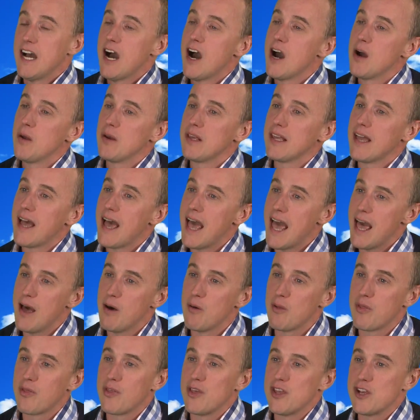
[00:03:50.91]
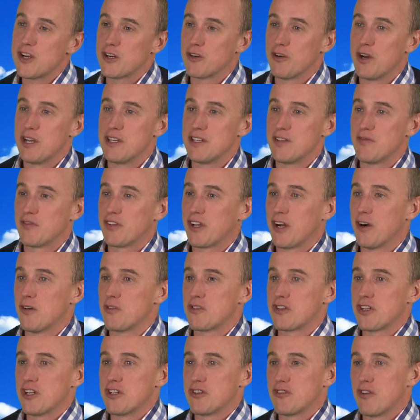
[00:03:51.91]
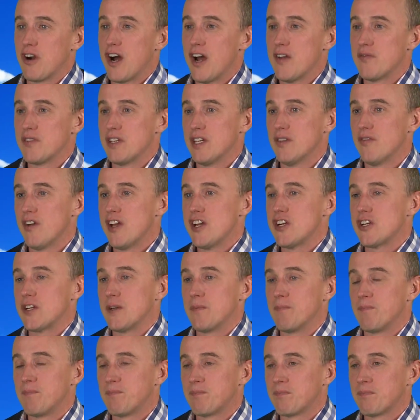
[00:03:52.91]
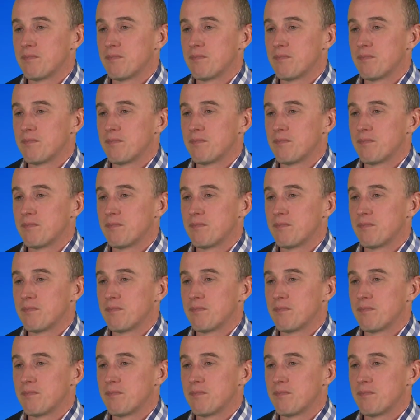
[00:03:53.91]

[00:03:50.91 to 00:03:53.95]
only a healthy creative culture drives innovation.